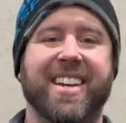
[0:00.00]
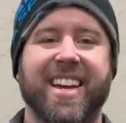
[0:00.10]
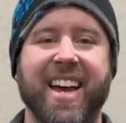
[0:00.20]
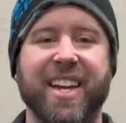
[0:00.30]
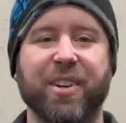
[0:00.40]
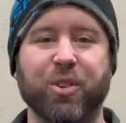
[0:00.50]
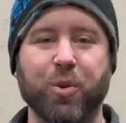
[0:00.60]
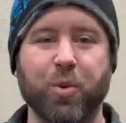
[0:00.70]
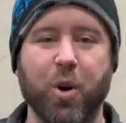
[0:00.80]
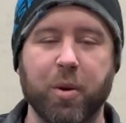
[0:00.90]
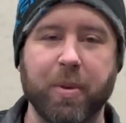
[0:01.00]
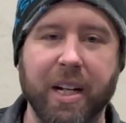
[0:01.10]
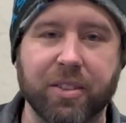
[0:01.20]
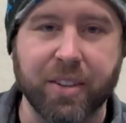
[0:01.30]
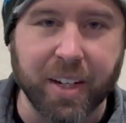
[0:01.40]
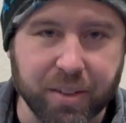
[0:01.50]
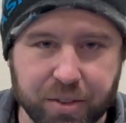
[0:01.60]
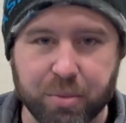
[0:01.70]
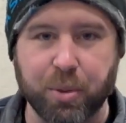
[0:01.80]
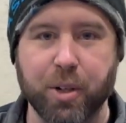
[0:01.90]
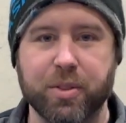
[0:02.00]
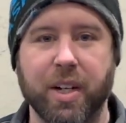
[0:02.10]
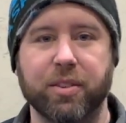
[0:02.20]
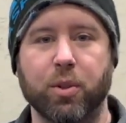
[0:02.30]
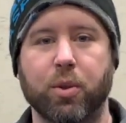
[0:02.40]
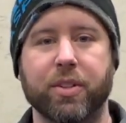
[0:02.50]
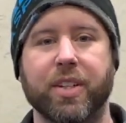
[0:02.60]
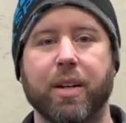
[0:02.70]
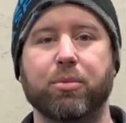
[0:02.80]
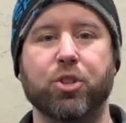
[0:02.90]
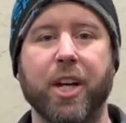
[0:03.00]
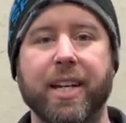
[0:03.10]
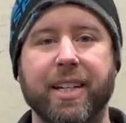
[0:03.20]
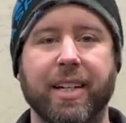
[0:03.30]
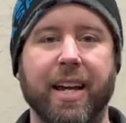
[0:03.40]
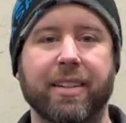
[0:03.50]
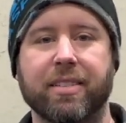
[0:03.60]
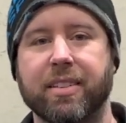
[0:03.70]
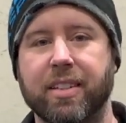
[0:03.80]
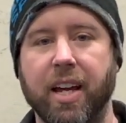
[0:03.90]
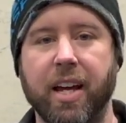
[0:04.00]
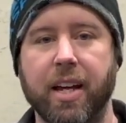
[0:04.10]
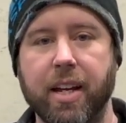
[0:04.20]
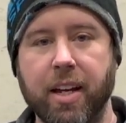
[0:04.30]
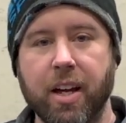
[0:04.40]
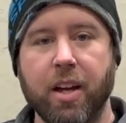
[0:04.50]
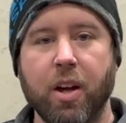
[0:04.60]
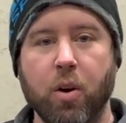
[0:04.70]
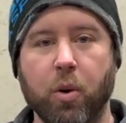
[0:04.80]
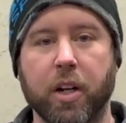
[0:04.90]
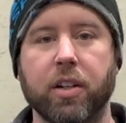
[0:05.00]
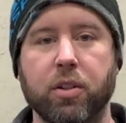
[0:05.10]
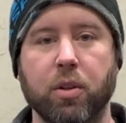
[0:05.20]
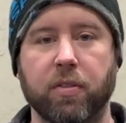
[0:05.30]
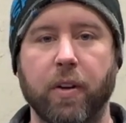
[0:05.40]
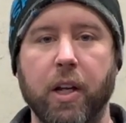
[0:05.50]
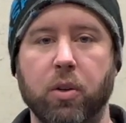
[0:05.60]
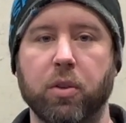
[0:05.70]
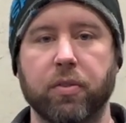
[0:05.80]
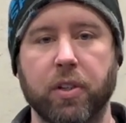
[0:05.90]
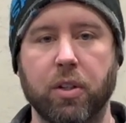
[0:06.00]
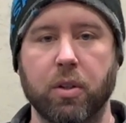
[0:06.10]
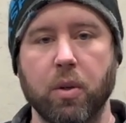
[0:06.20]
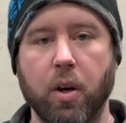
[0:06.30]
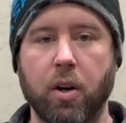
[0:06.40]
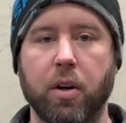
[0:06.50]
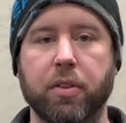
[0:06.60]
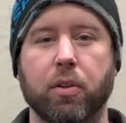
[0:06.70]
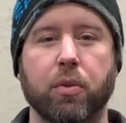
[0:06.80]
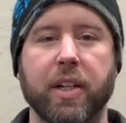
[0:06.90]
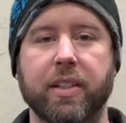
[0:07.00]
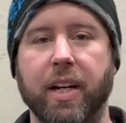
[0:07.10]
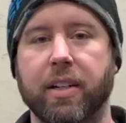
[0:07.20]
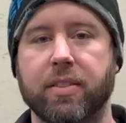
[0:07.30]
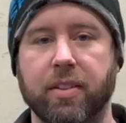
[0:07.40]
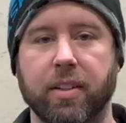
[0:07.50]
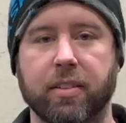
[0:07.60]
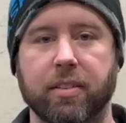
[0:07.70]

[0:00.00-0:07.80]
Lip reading: Hey everyone, welcome back to the Anderson Bros Outdoors. I'm Jake, and today we're going to do a final review on the Redcat Ascent.